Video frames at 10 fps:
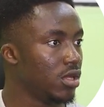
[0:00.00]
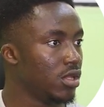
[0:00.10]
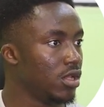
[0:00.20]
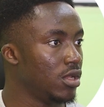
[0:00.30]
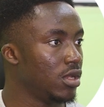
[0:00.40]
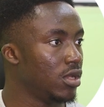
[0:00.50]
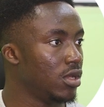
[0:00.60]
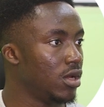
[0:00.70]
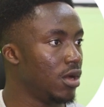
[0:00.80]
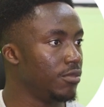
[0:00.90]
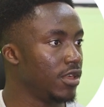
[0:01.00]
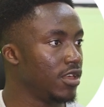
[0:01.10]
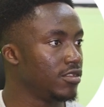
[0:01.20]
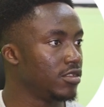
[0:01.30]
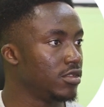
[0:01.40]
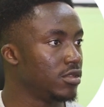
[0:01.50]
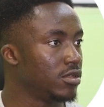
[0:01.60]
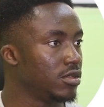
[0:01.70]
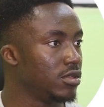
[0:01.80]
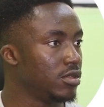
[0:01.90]
And then I'm
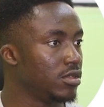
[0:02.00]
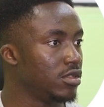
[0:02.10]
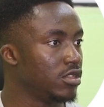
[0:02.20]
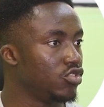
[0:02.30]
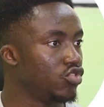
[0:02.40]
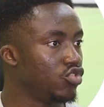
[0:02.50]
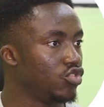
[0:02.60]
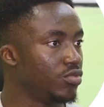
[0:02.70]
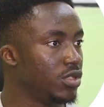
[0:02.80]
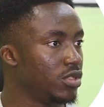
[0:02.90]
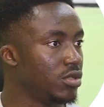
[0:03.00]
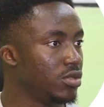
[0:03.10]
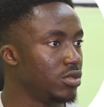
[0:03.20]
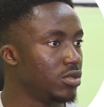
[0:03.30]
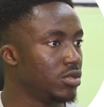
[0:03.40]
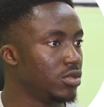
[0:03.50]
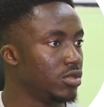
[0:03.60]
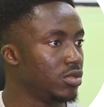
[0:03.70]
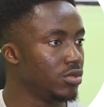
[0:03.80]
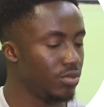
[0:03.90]
guessing this should be
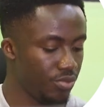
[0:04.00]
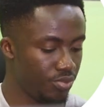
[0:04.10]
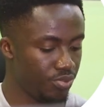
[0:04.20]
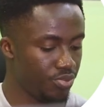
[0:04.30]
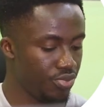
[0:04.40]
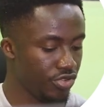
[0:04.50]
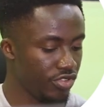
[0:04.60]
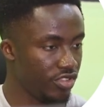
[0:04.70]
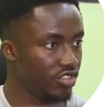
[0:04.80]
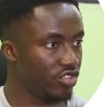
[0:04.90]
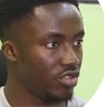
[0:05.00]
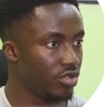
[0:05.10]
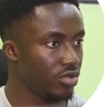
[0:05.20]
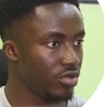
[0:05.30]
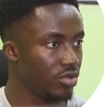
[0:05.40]
position.